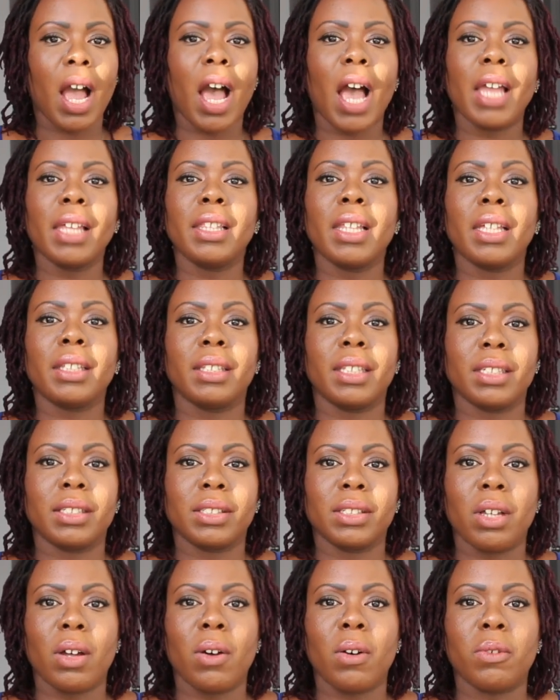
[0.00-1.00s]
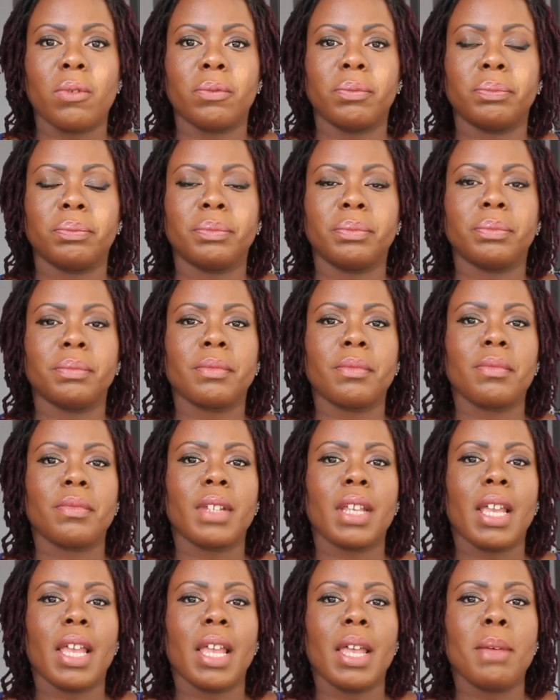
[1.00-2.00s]
I let this go.
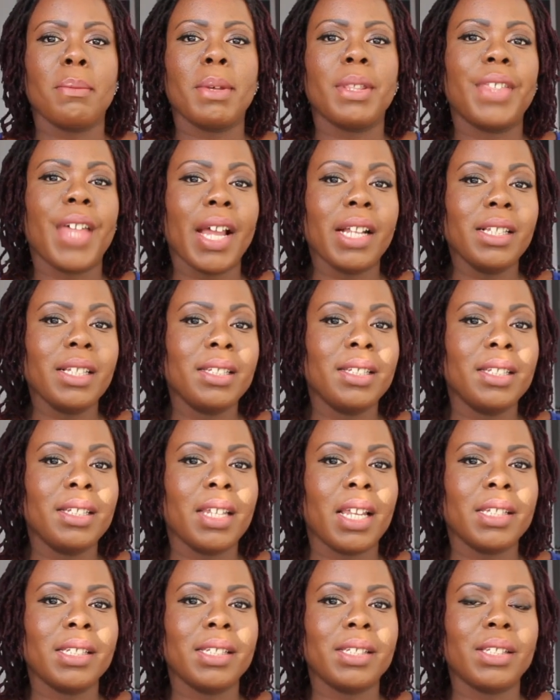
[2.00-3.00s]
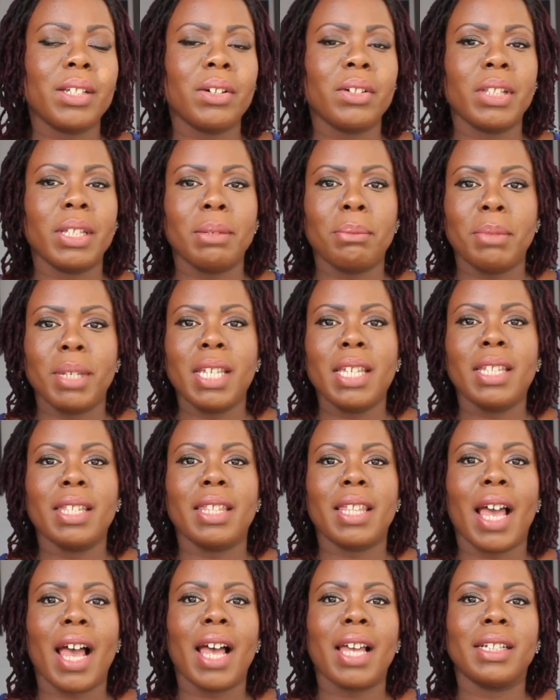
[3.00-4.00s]
But that doesn't necessarily
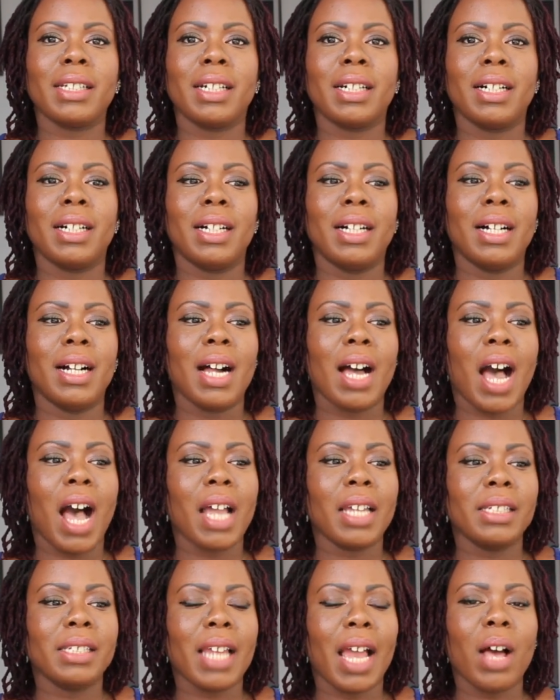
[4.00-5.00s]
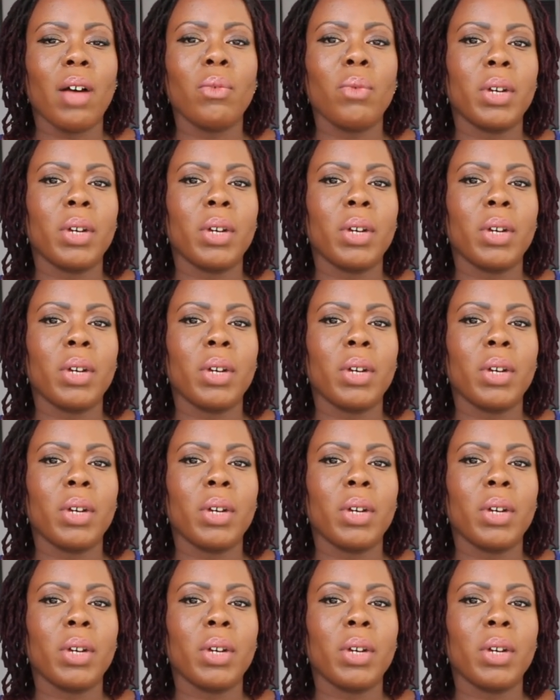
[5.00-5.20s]
mean that I now